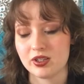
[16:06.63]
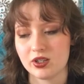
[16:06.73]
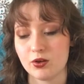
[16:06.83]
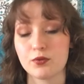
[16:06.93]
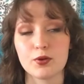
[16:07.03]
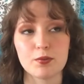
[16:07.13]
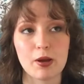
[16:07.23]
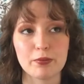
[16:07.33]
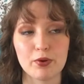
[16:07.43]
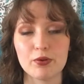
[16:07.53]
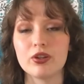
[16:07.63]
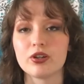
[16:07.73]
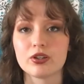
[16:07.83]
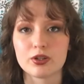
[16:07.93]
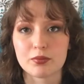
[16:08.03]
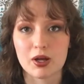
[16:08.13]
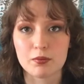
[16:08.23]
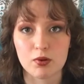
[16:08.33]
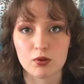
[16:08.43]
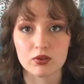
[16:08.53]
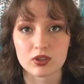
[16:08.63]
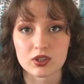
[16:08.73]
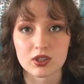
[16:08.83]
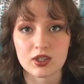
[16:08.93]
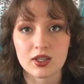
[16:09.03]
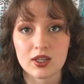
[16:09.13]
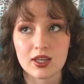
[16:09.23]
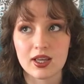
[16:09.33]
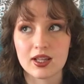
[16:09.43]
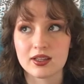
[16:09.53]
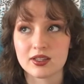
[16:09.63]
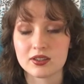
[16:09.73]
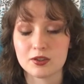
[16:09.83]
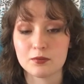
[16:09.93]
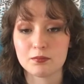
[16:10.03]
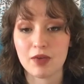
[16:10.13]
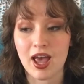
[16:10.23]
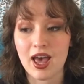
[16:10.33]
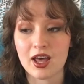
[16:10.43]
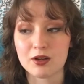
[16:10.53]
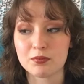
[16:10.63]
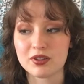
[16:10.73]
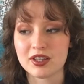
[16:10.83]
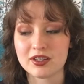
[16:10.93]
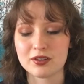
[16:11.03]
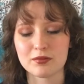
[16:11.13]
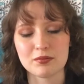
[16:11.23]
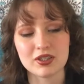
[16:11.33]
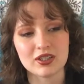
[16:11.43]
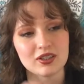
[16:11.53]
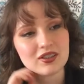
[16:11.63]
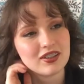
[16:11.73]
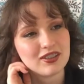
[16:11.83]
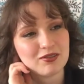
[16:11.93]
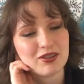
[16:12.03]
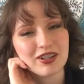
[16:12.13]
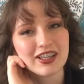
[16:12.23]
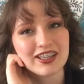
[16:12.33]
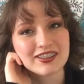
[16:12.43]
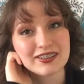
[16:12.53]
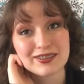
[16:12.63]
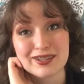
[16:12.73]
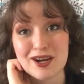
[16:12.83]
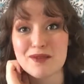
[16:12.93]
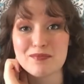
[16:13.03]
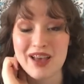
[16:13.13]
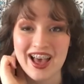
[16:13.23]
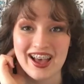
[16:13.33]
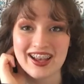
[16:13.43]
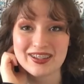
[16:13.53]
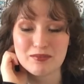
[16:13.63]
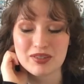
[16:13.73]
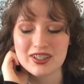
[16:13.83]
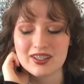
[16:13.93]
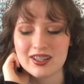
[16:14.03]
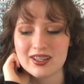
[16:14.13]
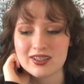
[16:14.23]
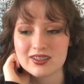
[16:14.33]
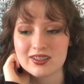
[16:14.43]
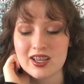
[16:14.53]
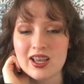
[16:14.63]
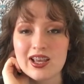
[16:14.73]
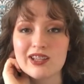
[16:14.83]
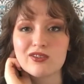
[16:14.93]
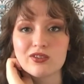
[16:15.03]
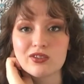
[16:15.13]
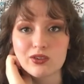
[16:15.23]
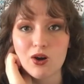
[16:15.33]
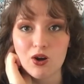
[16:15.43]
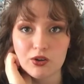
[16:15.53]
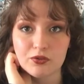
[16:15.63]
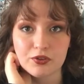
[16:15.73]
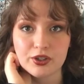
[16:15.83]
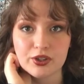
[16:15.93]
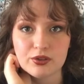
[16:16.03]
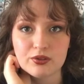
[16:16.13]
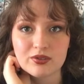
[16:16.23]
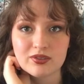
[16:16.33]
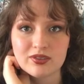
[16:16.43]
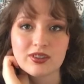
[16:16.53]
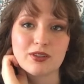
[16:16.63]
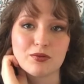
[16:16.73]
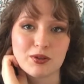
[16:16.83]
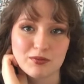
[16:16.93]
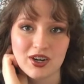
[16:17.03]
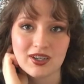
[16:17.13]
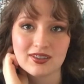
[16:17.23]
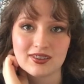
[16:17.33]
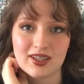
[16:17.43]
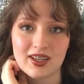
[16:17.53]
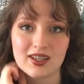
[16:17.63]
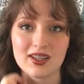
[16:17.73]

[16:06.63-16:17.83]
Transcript: You know, if you're bipolar, you're bipolar. And that's bad, but that doesn't mean, well, I guess it's not bad, but like, it's hard for you, is what I'm trying to say.